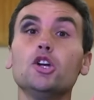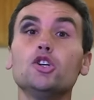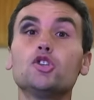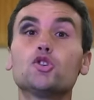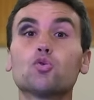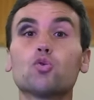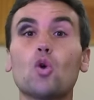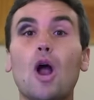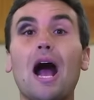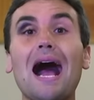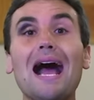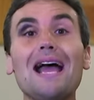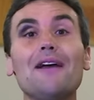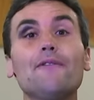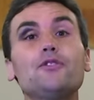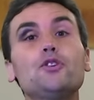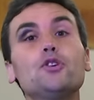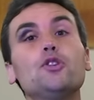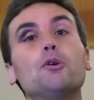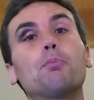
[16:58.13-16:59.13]

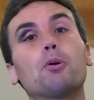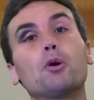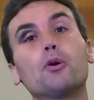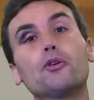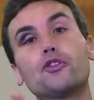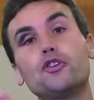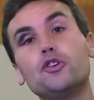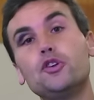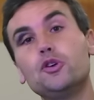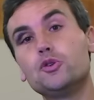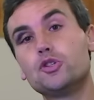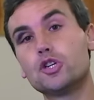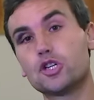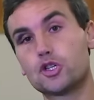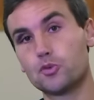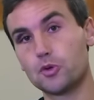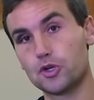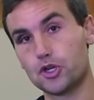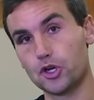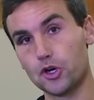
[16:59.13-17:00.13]
drive to the person who
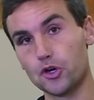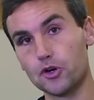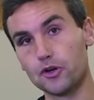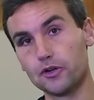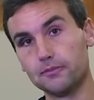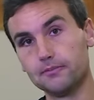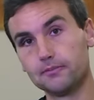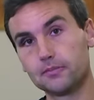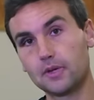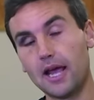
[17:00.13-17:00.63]
just returned.